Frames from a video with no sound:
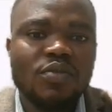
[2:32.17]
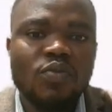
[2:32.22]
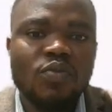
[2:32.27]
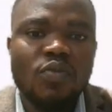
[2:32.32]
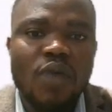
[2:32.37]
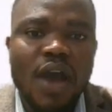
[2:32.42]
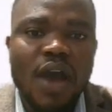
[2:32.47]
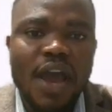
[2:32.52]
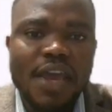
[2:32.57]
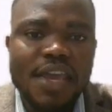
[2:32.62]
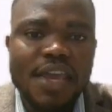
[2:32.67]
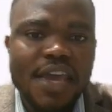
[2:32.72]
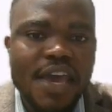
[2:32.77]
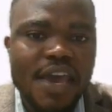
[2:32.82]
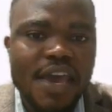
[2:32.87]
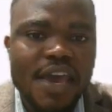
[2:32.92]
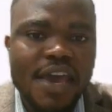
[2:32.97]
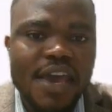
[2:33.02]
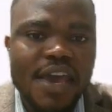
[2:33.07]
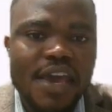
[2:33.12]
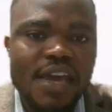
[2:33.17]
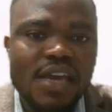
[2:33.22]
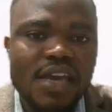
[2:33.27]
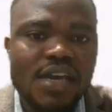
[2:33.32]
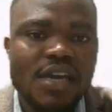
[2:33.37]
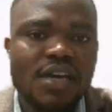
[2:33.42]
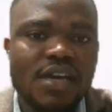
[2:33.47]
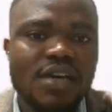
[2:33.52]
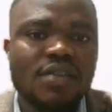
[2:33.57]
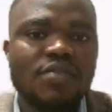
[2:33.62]
WIEC,
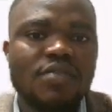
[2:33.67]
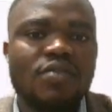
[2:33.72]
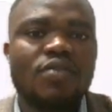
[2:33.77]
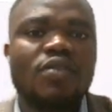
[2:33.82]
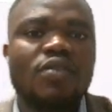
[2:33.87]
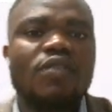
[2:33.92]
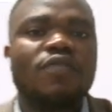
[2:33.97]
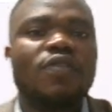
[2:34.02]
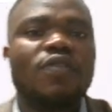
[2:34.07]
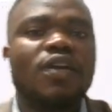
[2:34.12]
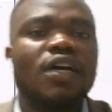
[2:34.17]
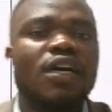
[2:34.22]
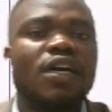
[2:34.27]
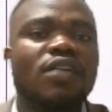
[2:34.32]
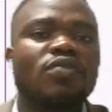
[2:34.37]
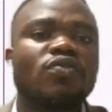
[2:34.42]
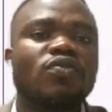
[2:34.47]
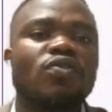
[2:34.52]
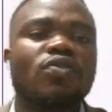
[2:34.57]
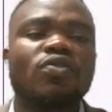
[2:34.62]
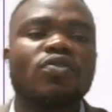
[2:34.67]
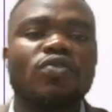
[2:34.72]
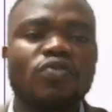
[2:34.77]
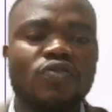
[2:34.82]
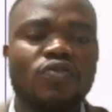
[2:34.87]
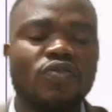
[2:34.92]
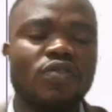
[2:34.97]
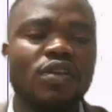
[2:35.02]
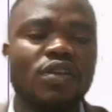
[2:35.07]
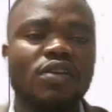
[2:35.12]
and all of that. So your
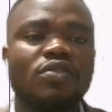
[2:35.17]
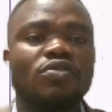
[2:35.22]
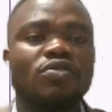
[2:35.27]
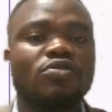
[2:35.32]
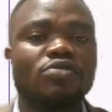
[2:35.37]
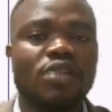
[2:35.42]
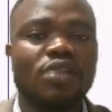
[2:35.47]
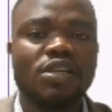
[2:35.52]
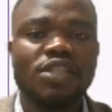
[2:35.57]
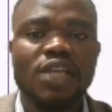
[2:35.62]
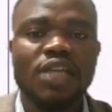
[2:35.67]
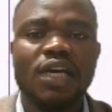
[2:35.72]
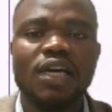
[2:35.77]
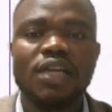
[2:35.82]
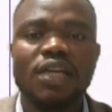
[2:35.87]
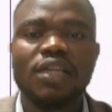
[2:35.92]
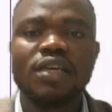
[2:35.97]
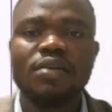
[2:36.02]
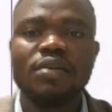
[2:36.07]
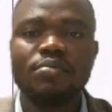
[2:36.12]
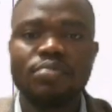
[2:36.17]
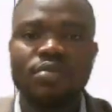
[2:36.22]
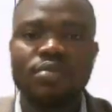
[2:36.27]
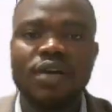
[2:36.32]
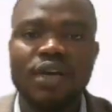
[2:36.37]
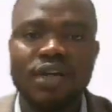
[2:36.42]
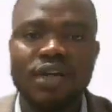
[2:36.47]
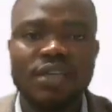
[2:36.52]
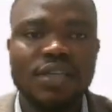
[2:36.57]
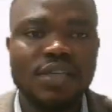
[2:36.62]
child can
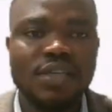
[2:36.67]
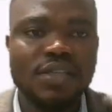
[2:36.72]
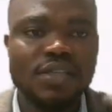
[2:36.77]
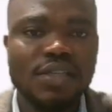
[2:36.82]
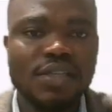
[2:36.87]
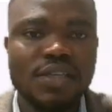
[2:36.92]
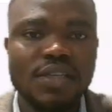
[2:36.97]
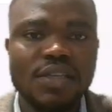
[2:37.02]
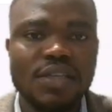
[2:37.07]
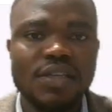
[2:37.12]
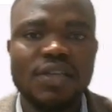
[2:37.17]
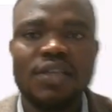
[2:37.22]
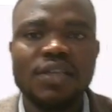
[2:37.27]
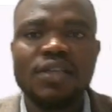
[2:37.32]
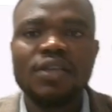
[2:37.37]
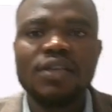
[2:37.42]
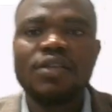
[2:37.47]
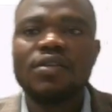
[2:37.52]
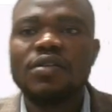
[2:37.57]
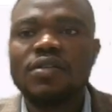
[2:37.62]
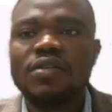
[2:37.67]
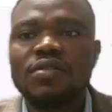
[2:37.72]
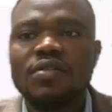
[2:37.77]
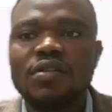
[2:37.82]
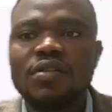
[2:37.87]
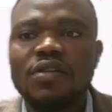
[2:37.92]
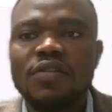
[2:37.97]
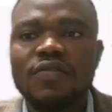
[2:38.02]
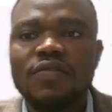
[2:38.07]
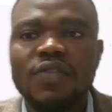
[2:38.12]
practice and
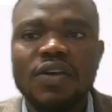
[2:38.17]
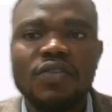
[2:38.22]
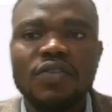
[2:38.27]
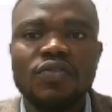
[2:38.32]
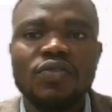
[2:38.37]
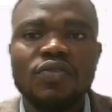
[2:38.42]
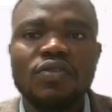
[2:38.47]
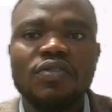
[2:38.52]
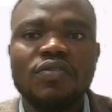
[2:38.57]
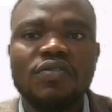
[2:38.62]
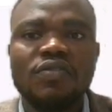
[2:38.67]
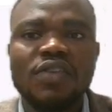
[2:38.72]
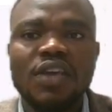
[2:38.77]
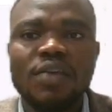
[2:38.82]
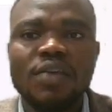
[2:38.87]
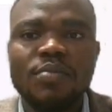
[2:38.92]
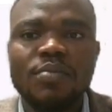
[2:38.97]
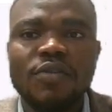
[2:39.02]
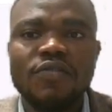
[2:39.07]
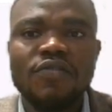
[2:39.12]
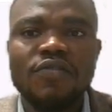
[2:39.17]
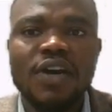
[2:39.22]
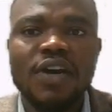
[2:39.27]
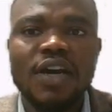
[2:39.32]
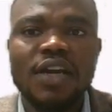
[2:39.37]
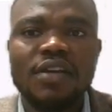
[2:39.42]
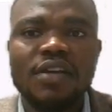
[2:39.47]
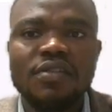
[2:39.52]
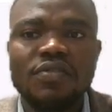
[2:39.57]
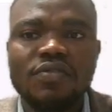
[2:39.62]
all of that. So it's
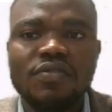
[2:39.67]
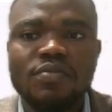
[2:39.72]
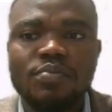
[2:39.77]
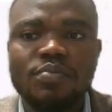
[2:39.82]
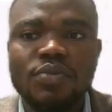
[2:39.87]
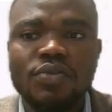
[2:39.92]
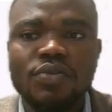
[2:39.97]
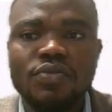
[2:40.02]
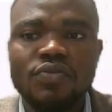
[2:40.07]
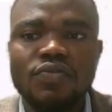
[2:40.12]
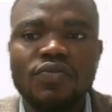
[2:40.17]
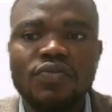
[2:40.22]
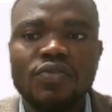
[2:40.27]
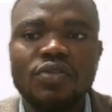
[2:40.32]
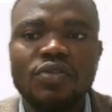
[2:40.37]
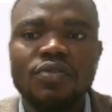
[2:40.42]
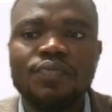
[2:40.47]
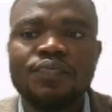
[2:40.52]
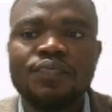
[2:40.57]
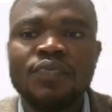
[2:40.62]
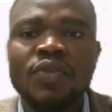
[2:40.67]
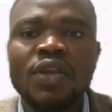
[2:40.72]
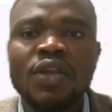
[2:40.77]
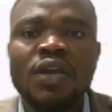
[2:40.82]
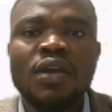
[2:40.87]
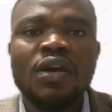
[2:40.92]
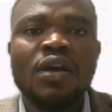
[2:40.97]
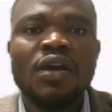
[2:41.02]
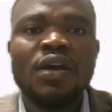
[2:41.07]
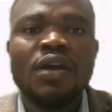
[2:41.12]
gamified. It's beautiful
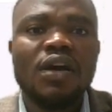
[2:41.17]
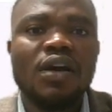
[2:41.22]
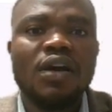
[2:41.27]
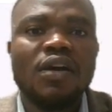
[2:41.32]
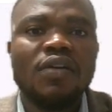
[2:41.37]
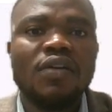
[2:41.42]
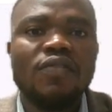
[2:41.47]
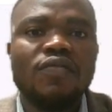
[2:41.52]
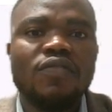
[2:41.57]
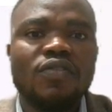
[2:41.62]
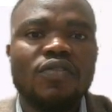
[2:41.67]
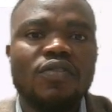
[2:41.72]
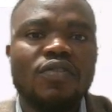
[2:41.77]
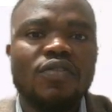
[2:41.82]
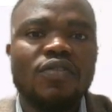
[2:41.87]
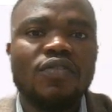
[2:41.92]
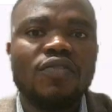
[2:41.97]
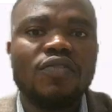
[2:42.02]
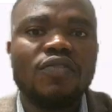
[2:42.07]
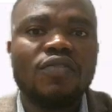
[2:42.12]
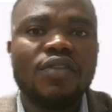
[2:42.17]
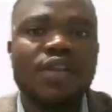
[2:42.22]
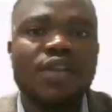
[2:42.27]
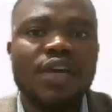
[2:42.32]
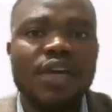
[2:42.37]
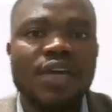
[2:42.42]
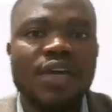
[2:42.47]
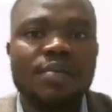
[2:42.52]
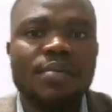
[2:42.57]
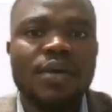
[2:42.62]
for
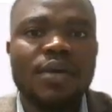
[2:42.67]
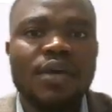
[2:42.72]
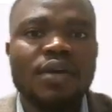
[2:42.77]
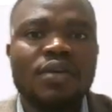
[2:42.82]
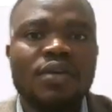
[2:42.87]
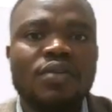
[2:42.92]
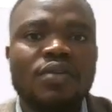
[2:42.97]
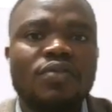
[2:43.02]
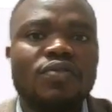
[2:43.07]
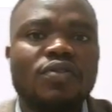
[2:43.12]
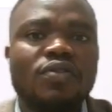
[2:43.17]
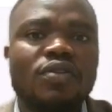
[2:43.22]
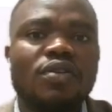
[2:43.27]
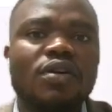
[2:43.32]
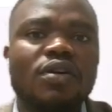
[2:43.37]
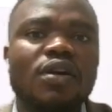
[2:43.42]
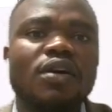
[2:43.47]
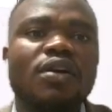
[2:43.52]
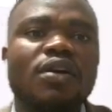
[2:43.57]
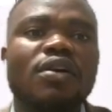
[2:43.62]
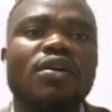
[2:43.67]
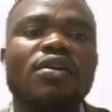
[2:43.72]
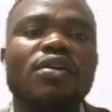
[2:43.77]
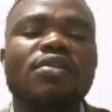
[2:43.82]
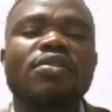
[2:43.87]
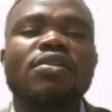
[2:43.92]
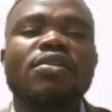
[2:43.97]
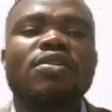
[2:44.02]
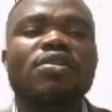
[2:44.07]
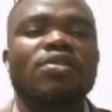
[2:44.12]
them. So
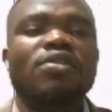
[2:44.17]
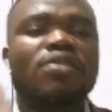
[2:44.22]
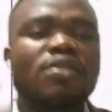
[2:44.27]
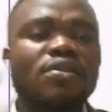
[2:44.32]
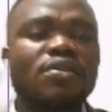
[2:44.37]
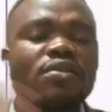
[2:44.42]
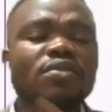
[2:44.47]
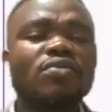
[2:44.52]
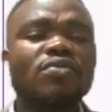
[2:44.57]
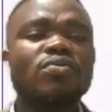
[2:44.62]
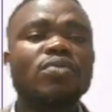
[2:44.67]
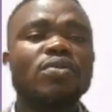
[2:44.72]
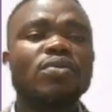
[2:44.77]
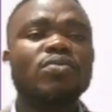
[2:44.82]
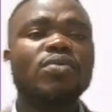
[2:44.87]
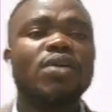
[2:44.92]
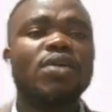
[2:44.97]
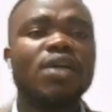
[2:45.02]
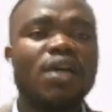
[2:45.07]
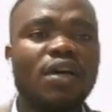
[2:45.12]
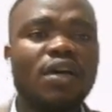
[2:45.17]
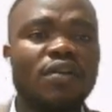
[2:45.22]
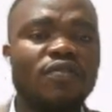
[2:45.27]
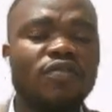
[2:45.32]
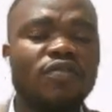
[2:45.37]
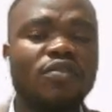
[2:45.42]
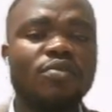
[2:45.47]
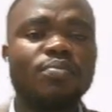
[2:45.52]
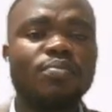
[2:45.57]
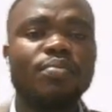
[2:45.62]
this is what we have
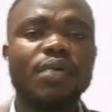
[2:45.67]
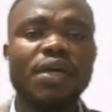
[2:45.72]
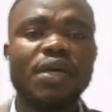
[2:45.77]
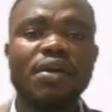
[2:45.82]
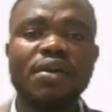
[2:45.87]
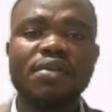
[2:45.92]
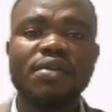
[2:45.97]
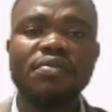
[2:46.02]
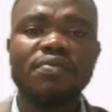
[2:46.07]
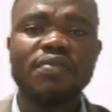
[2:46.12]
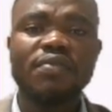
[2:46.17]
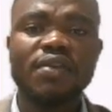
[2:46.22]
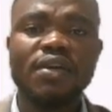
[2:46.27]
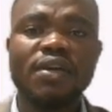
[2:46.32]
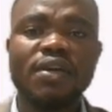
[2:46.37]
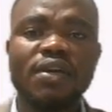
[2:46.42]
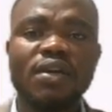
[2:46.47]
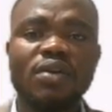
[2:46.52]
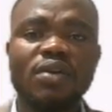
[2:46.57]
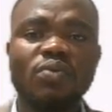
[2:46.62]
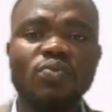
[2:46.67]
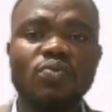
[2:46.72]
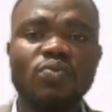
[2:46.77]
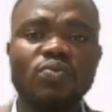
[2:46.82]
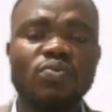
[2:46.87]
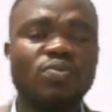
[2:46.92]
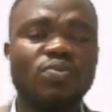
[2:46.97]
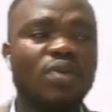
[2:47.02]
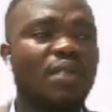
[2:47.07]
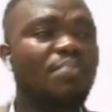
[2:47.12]
for parents.
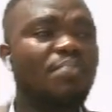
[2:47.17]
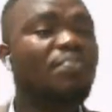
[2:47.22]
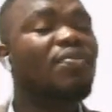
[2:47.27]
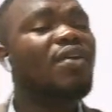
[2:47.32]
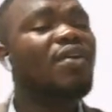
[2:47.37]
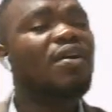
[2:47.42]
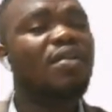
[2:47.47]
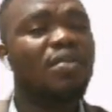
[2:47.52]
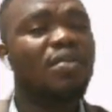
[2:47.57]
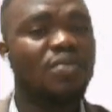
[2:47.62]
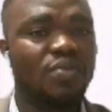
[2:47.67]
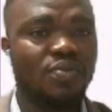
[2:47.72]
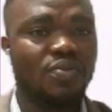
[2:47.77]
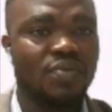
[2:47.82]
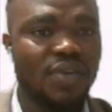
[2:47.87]
I'm telling you,